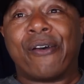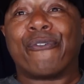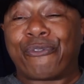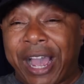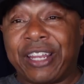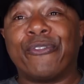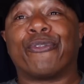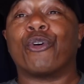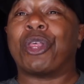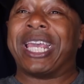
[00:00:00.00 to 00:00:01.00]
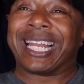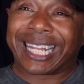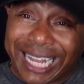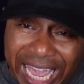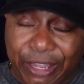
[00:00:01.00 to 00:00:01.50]
Fighting for their
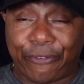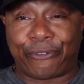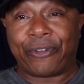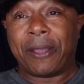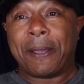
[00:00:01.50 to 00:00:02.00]
life,